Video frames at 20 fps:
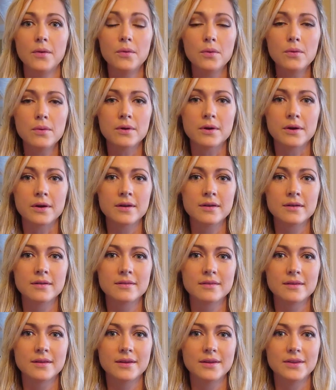Or
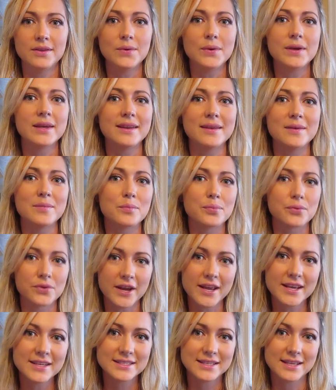you can
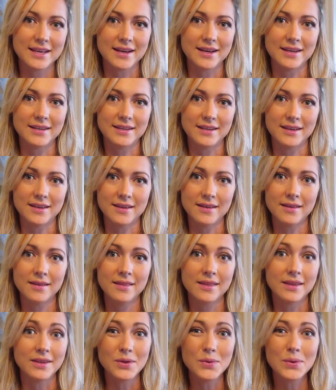embrace the idea
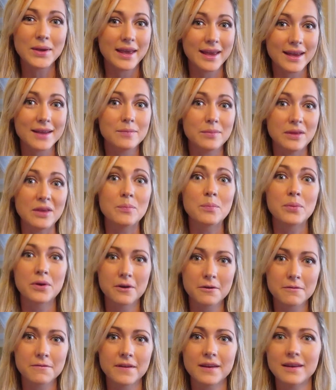that you can be
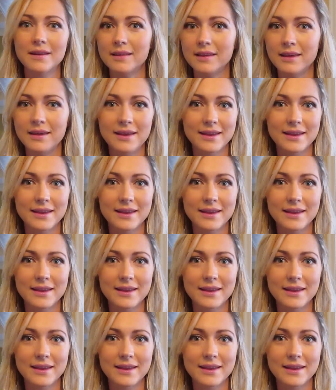perfectly